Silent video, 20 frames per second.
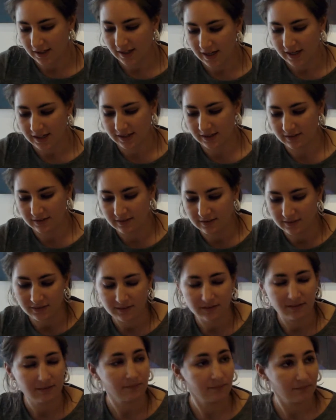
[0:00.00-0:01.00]
And
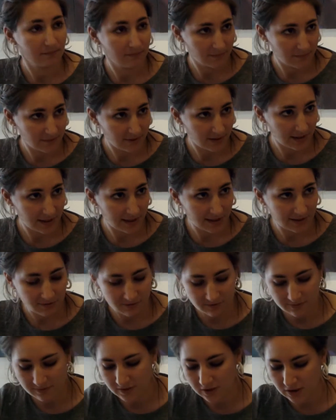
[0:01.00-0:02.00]

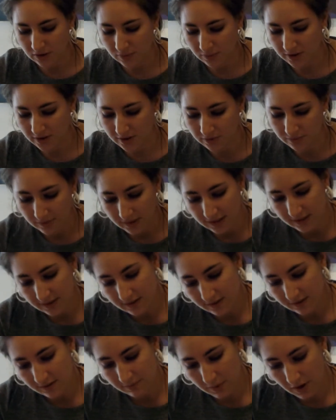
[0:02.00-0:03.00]
if you were to read
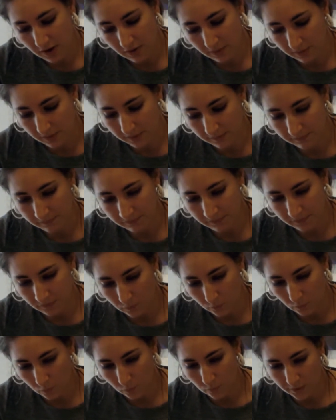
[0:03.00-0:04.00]
this poem
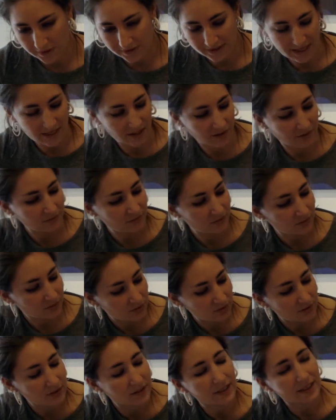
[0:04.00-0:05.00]
without
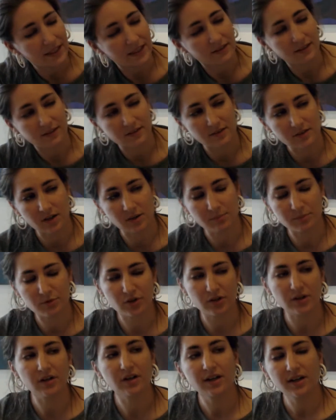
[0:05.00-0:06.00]
looking at the
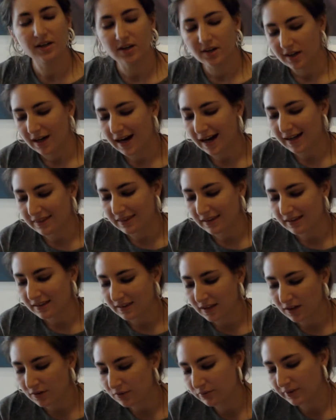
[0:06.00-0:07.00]
sculpture, I think
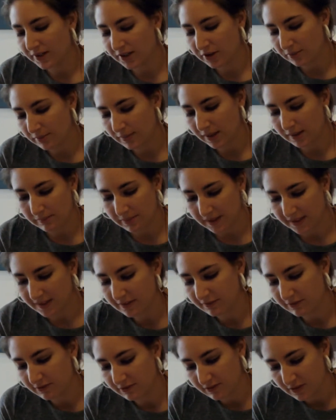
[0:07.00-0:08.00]
that a reader might be
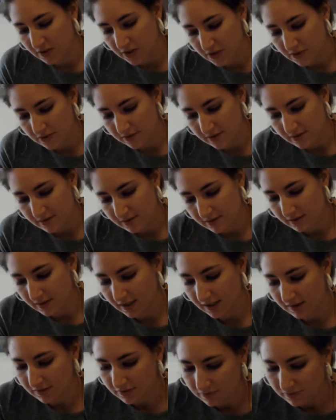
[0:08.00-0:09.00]
confused
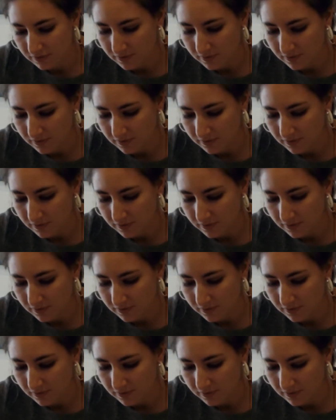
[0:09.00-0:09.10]
if